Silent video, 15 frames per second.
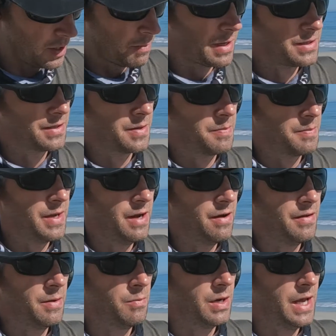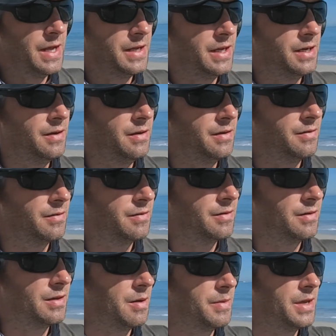we get back to the pier, and then we'll head in, and
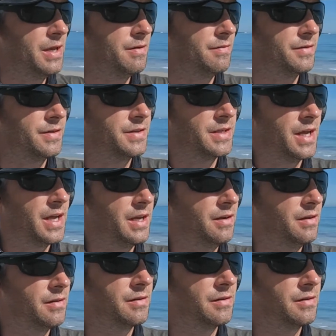that'll be it for today.